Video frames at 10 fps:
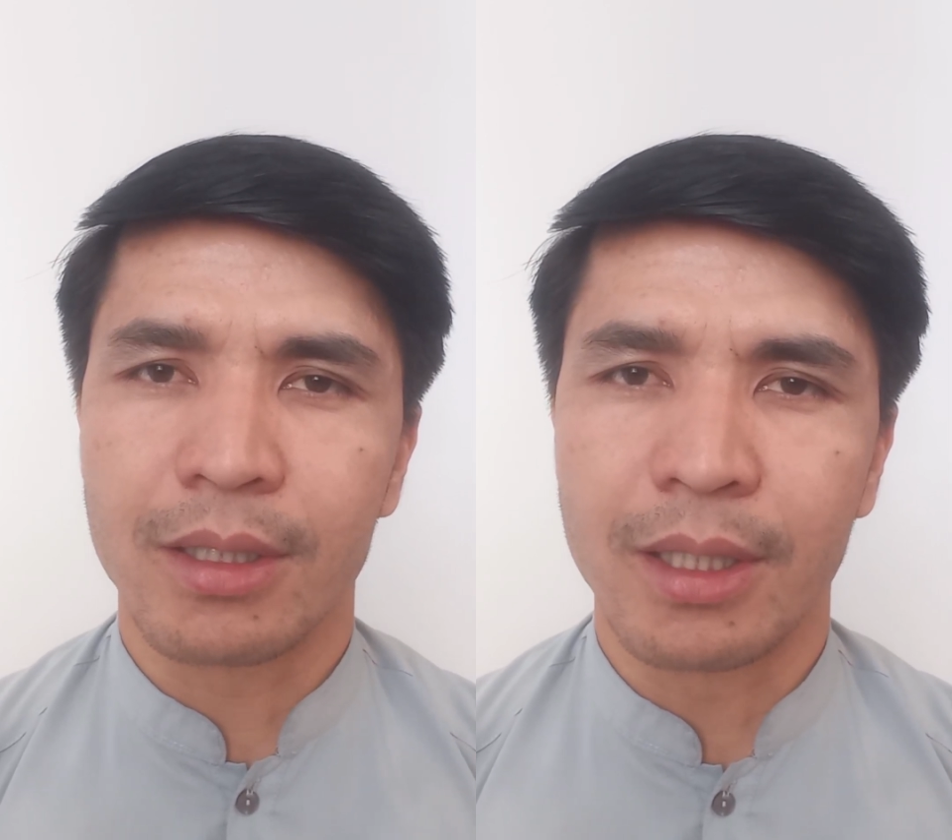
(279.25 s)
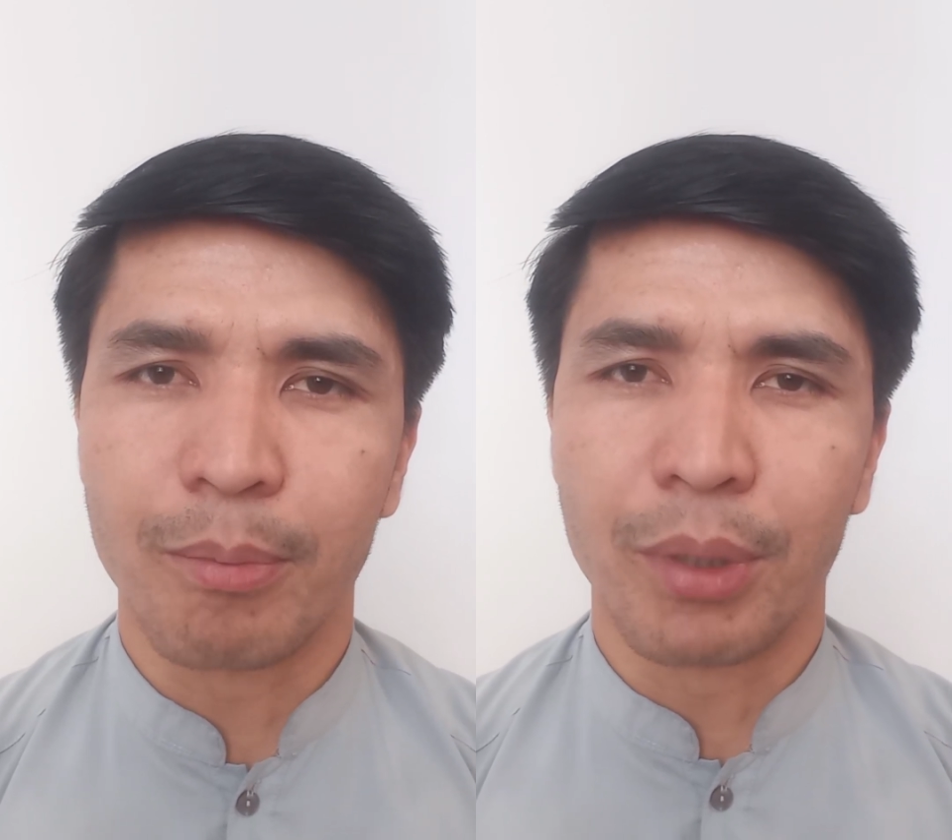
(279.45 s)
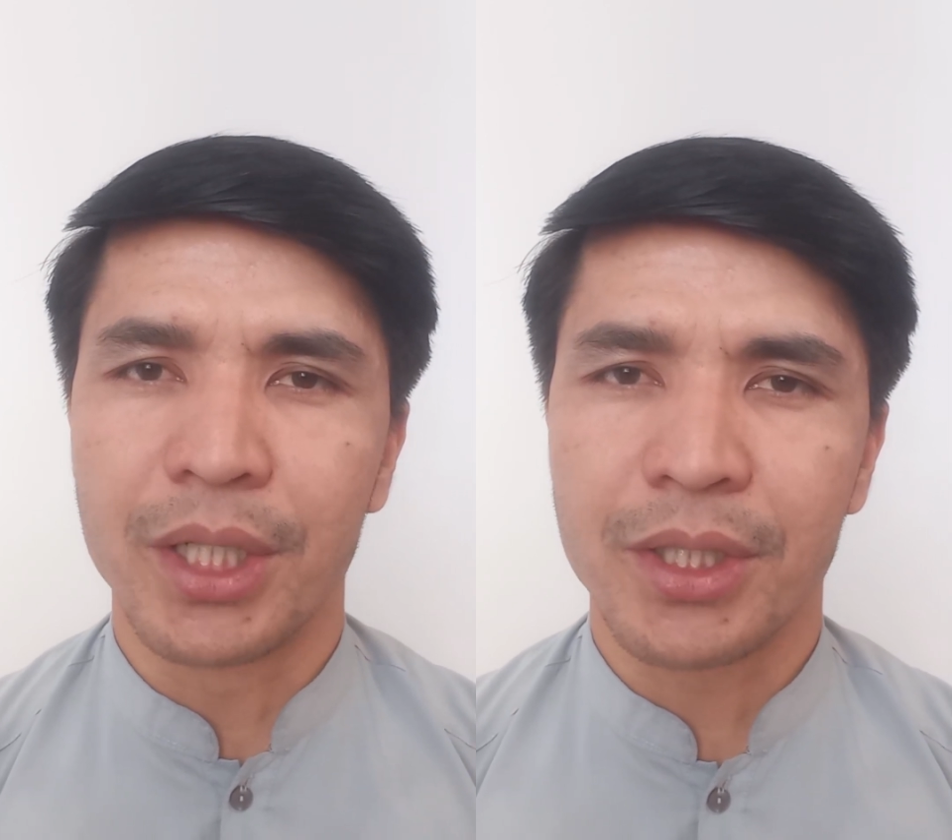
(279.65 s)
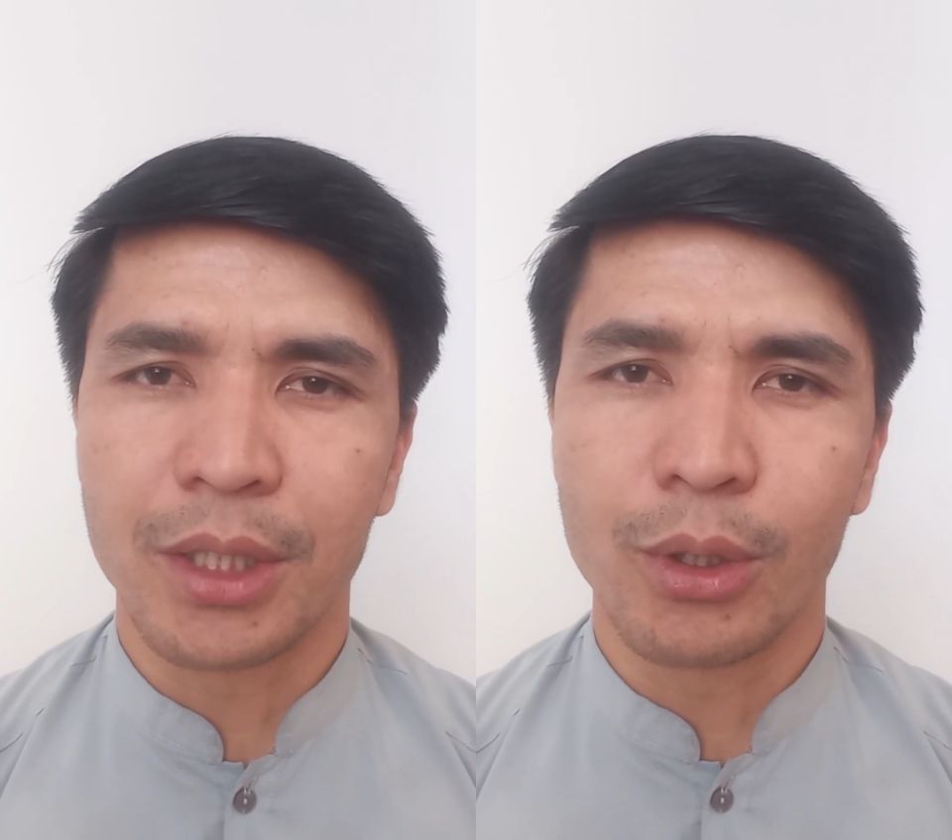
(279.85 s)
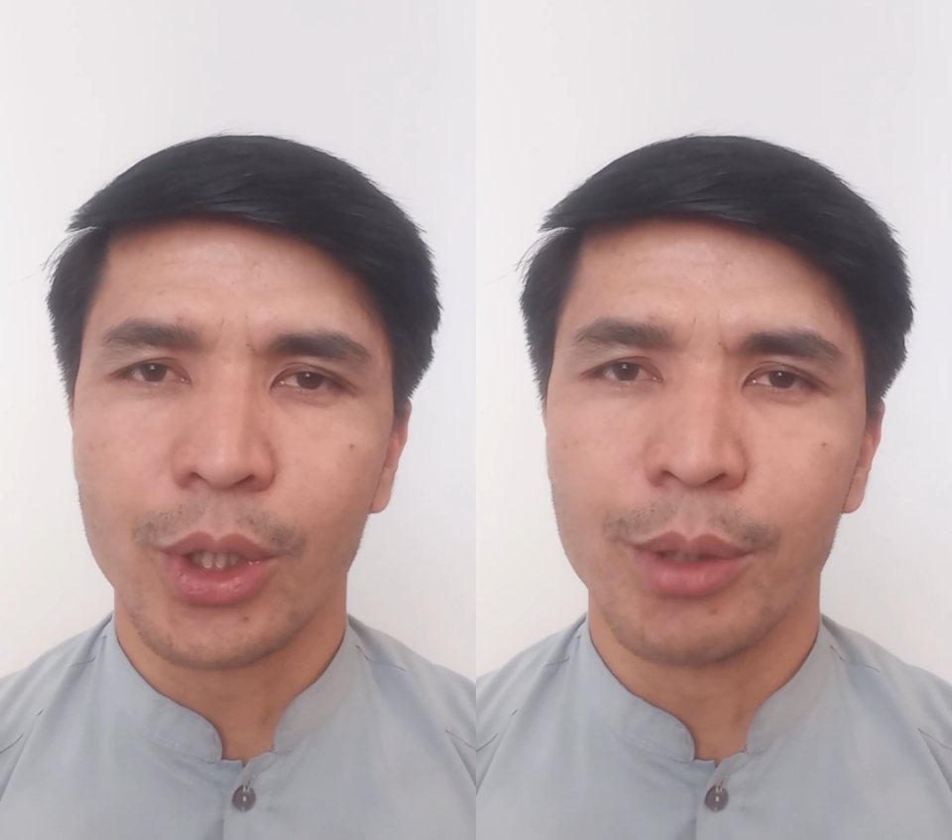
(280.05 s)
the
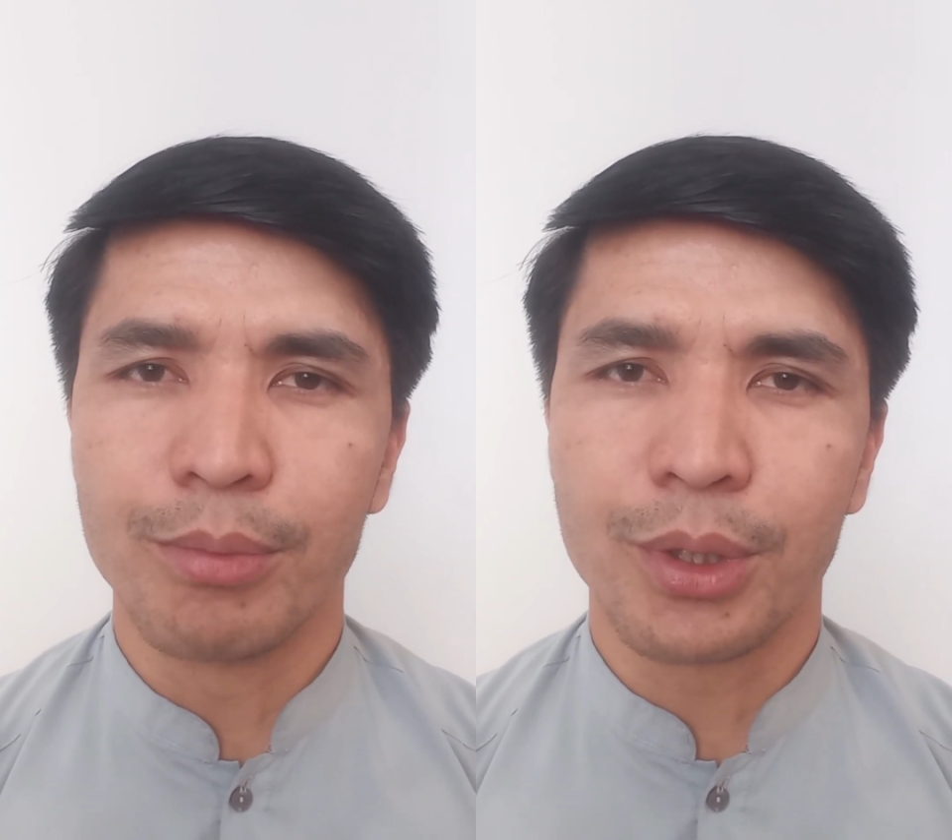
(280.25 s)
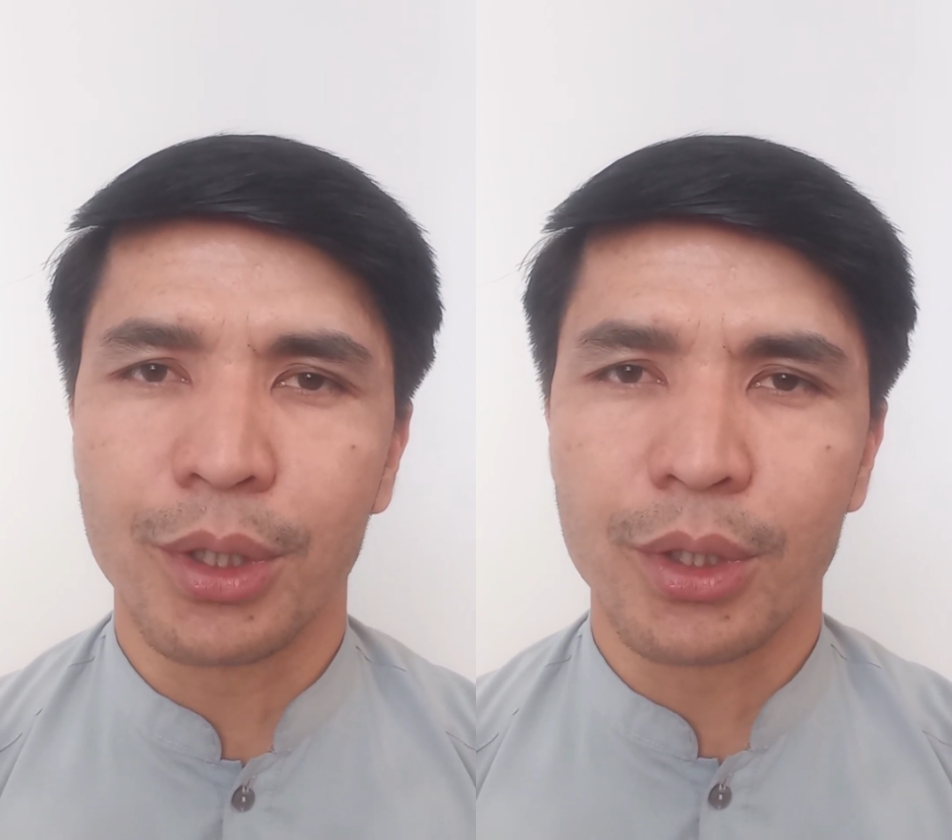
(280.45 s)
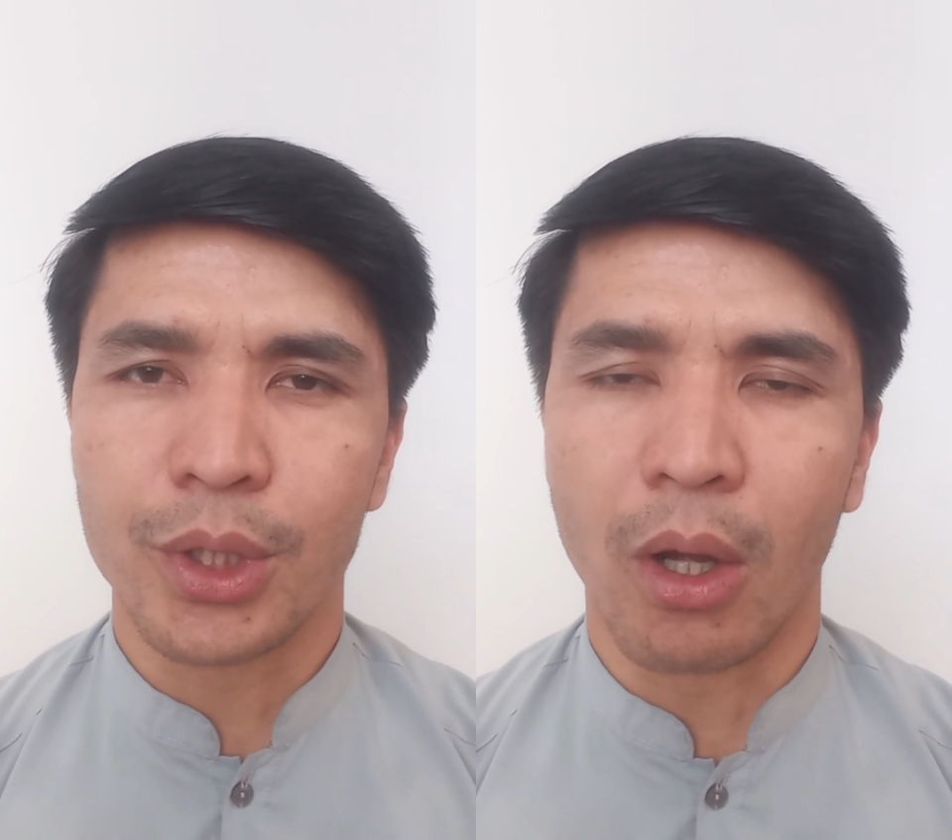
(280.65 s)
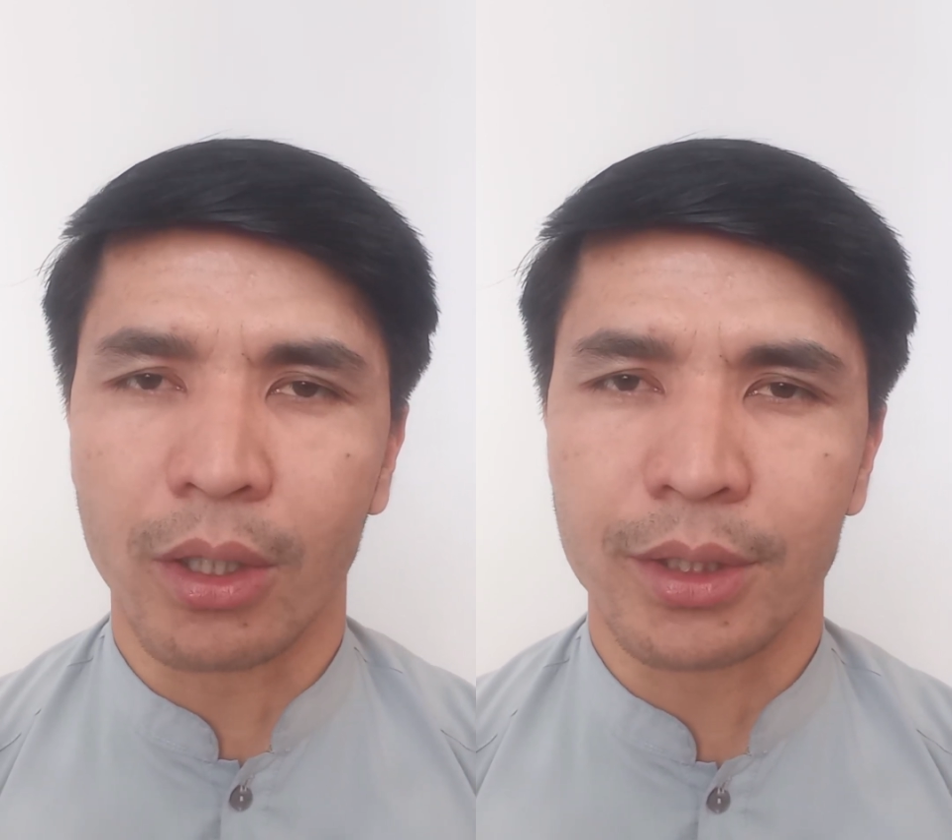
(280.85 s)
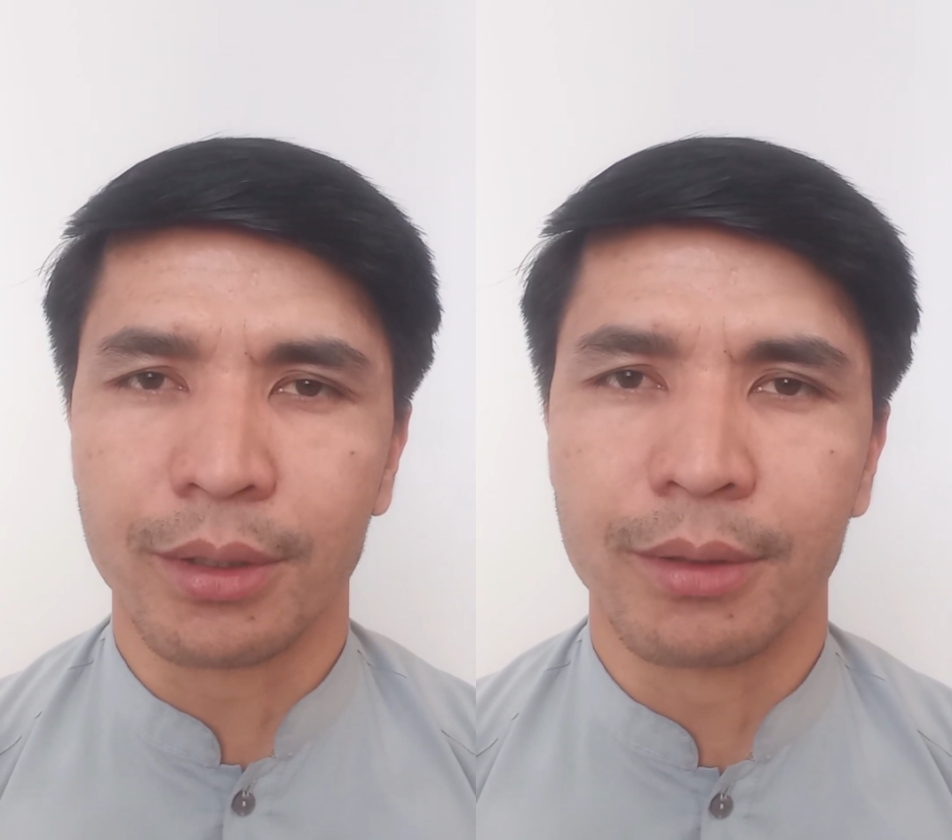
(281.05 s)
person whom do you
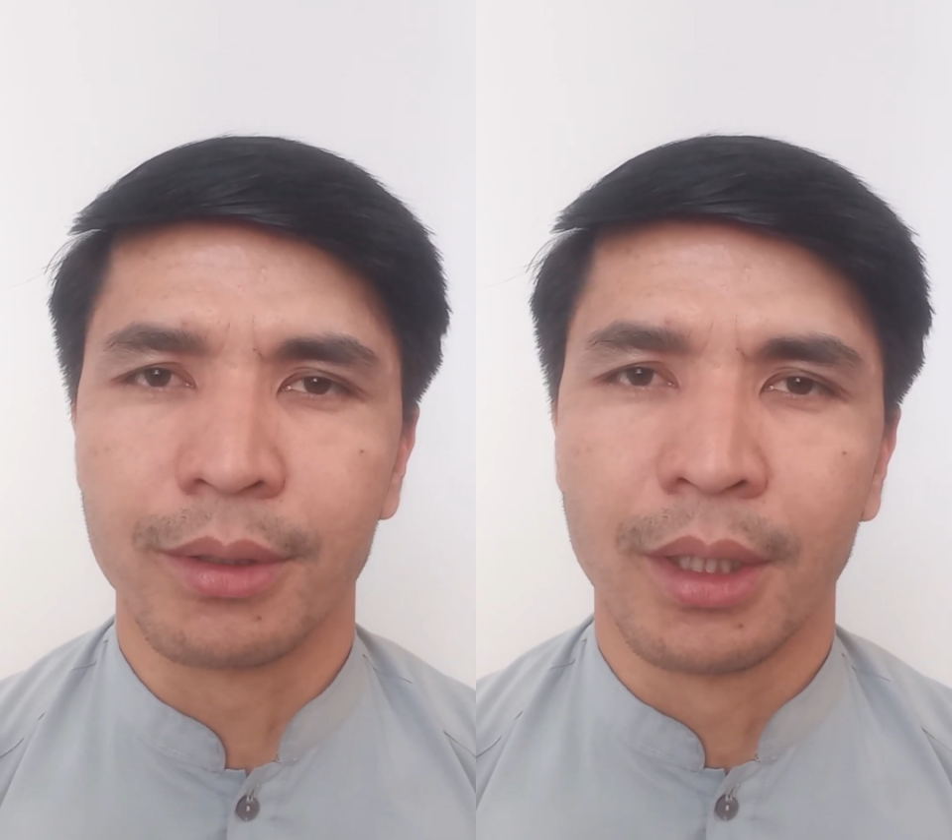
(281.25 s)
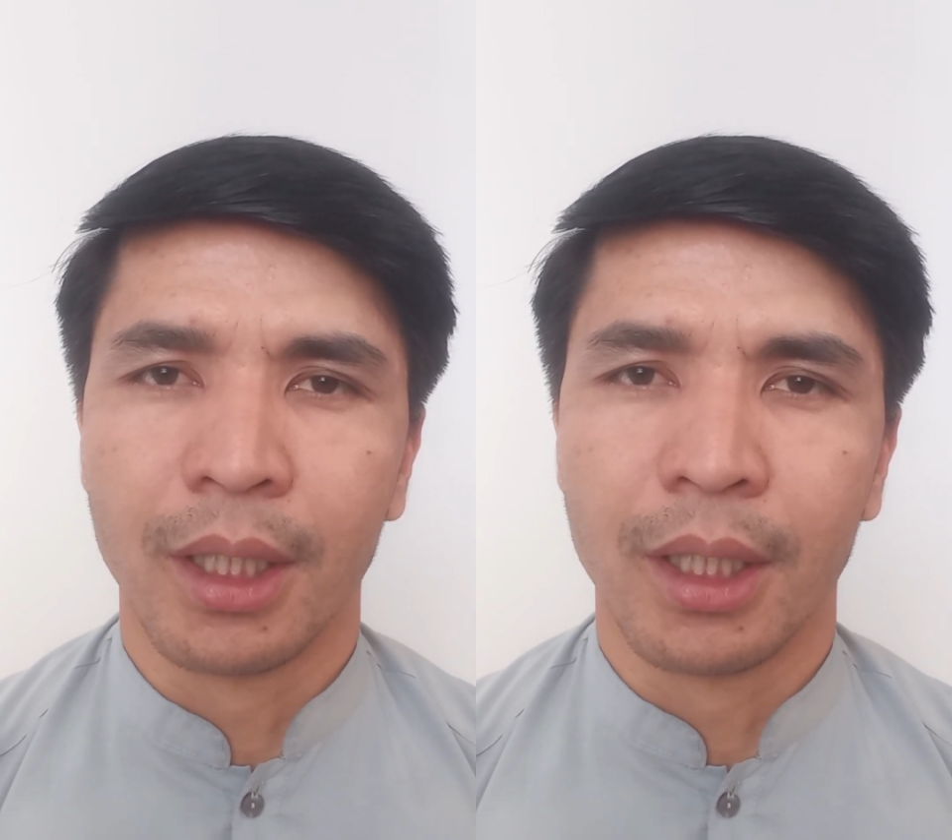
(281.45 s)
talk to,